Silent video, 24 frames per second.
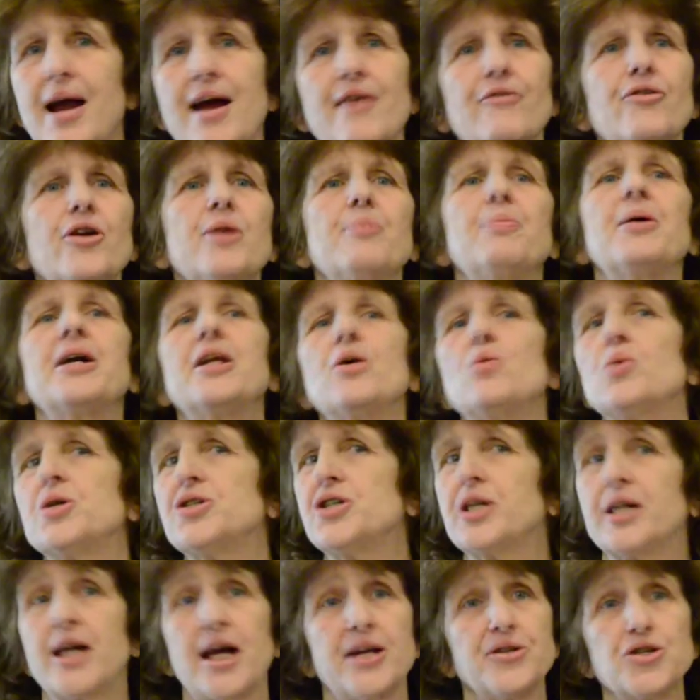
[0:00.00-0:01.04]
everybody was
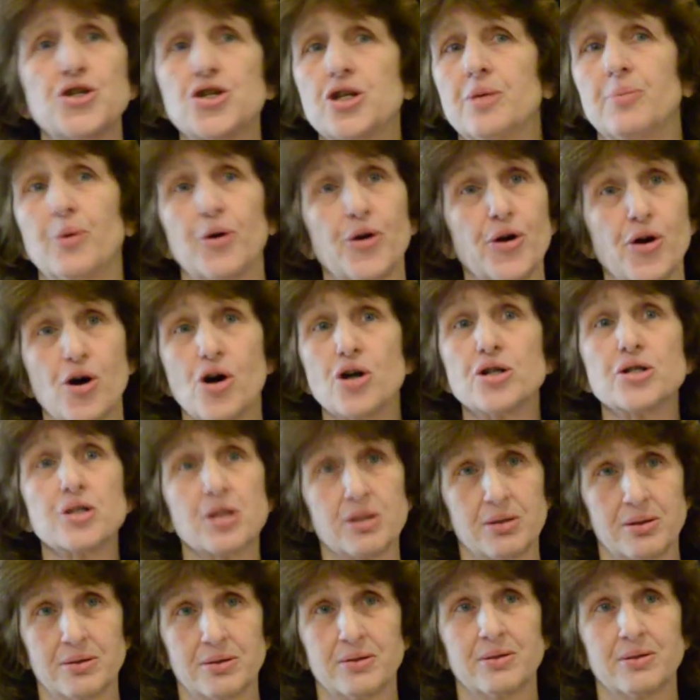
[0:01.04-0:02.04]
against him or not.